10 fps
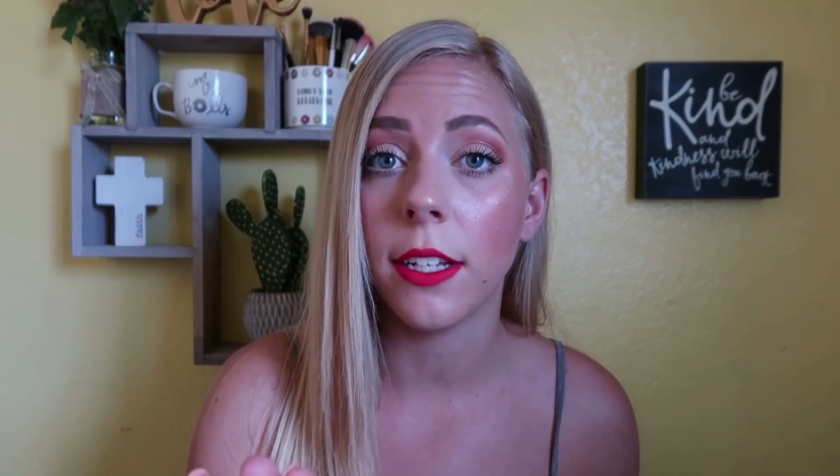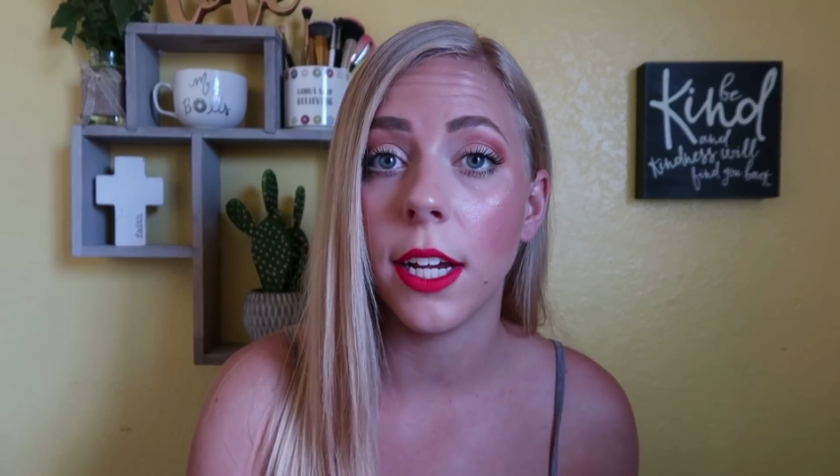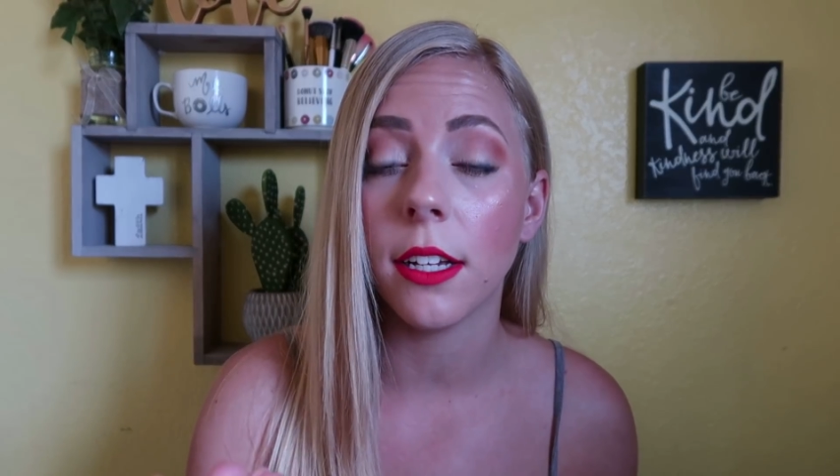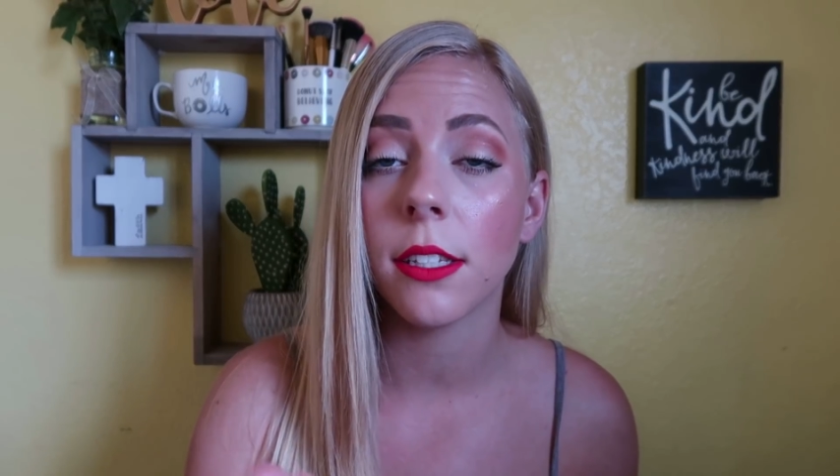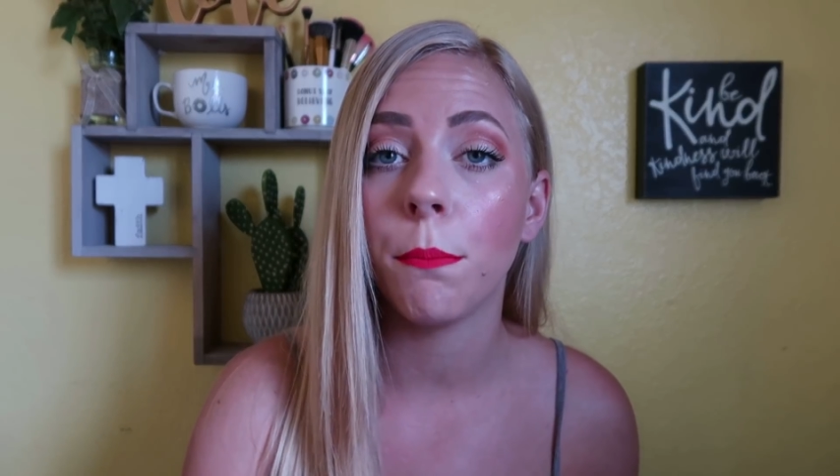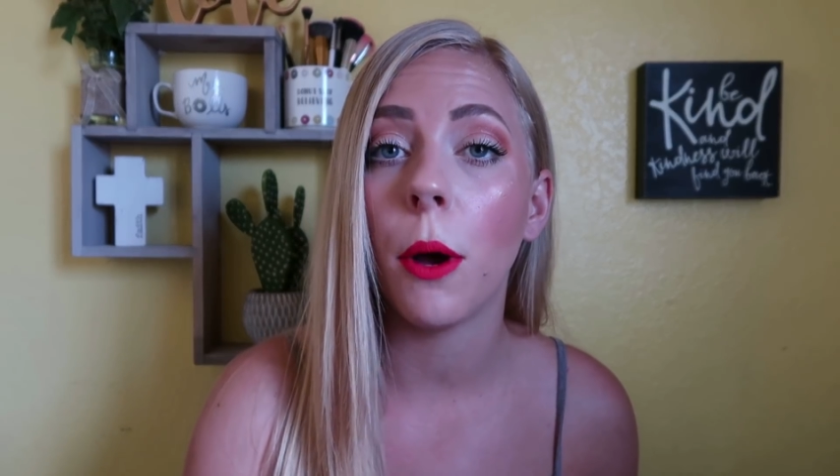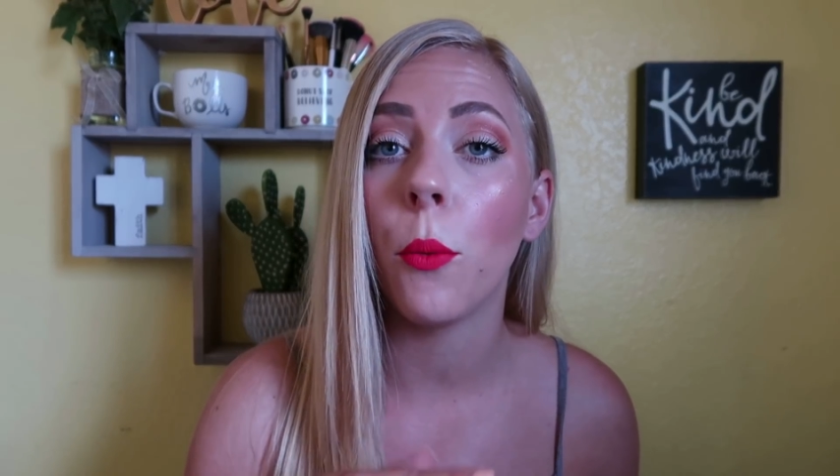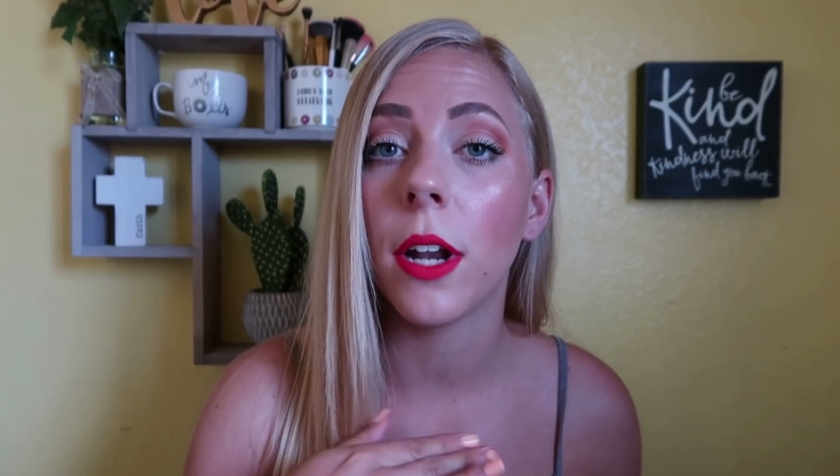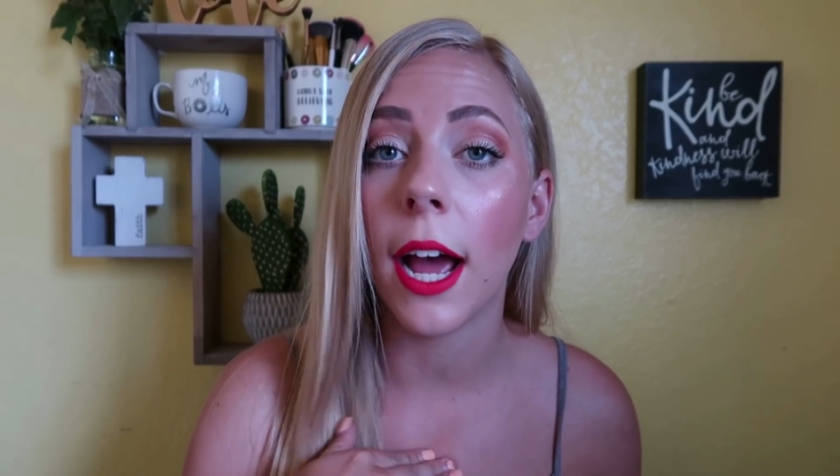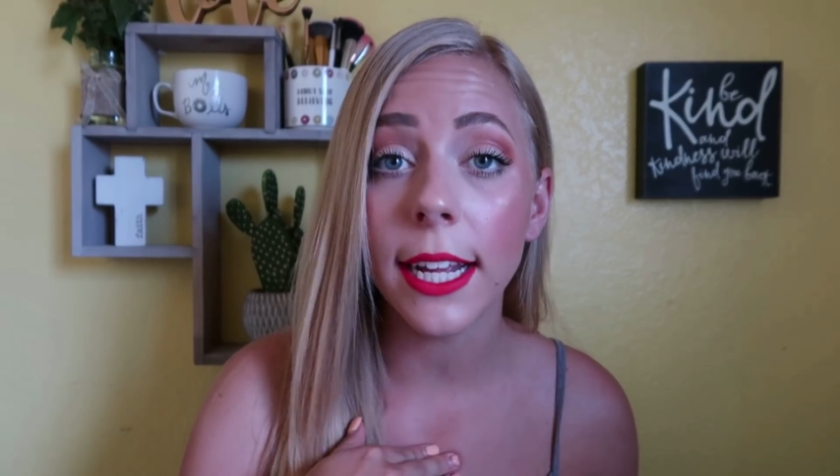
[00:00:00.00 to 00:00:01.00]
ideas.
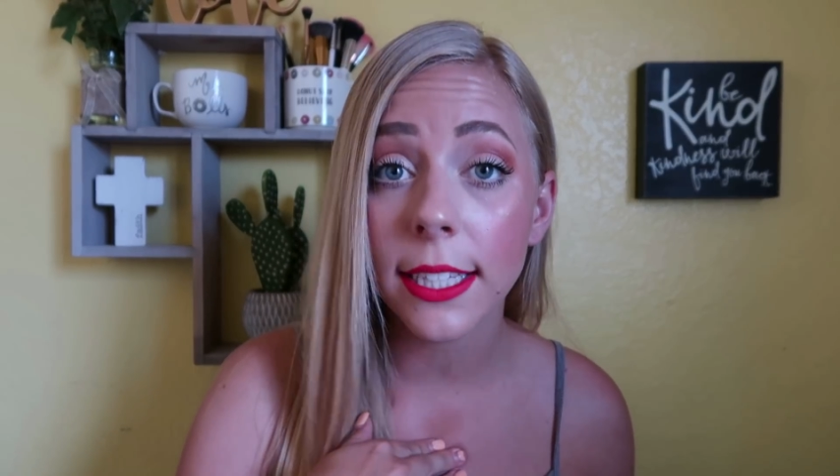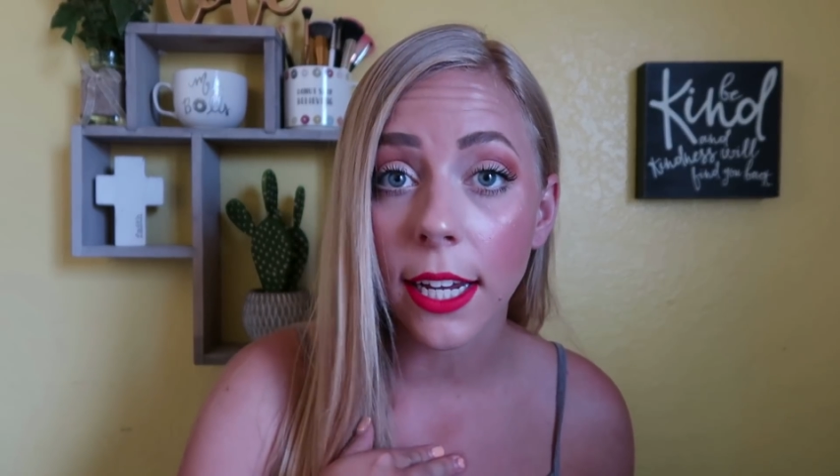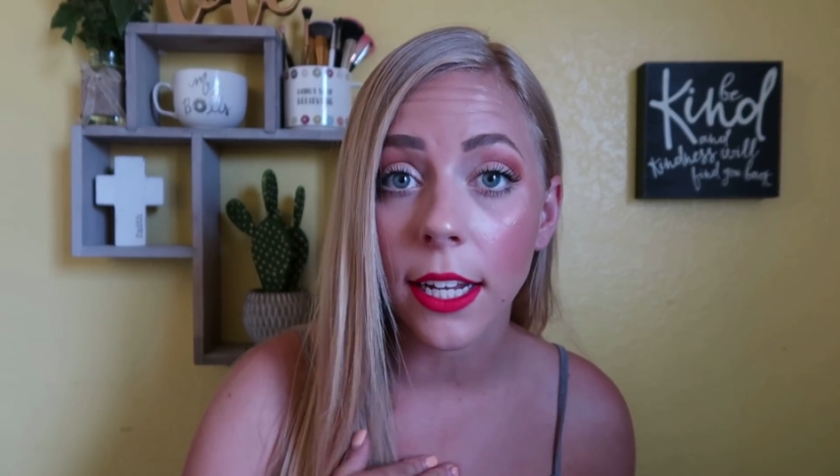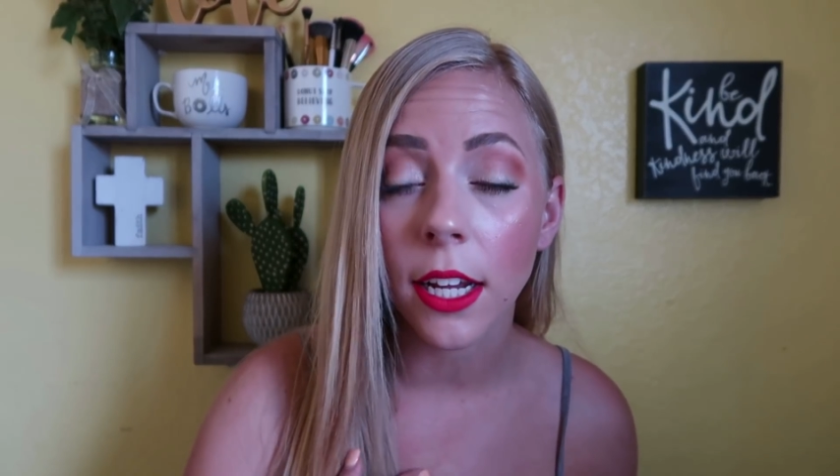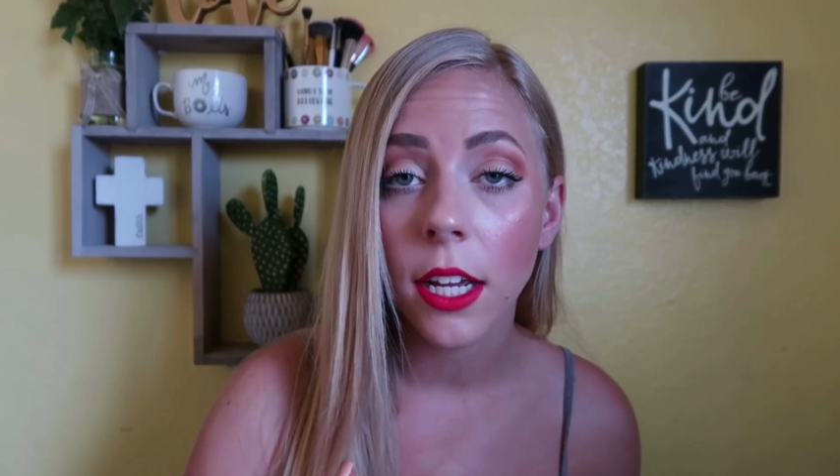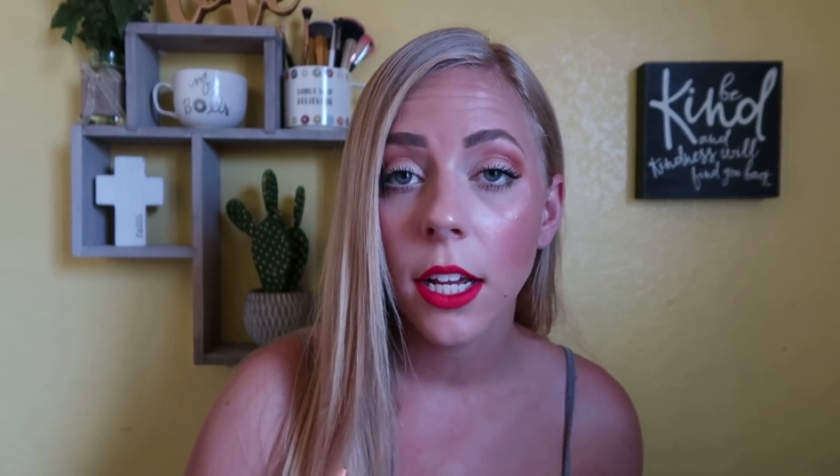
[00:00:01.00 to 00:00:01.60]
But what I did,